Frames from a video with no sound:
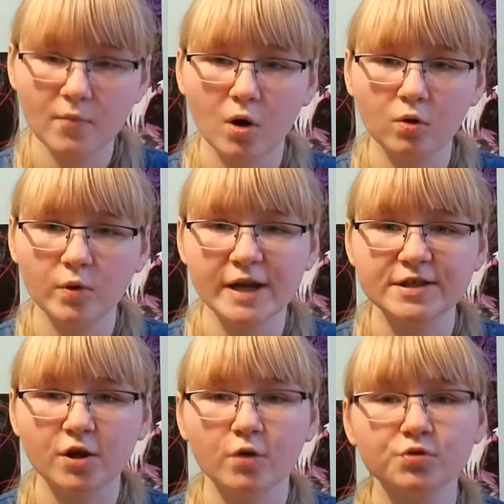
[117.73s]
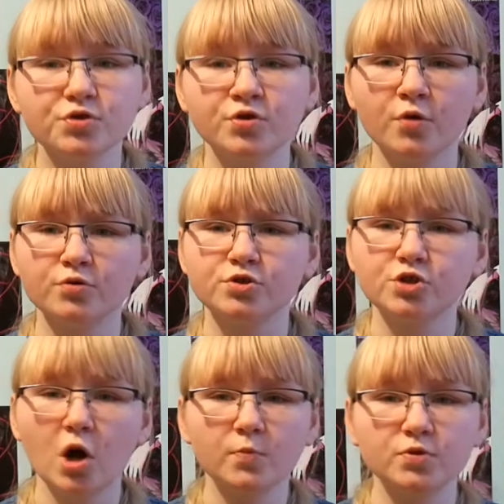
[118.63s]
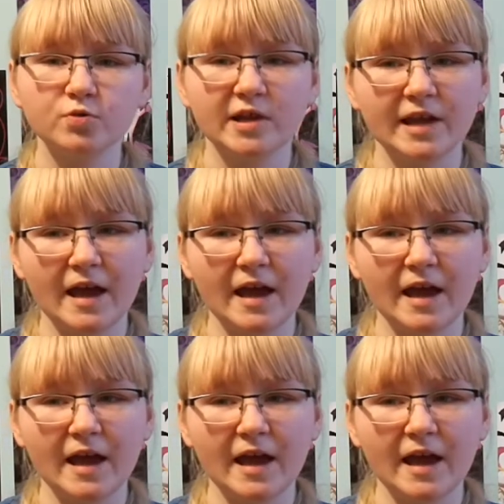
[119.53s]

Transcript: always goes to those shops when they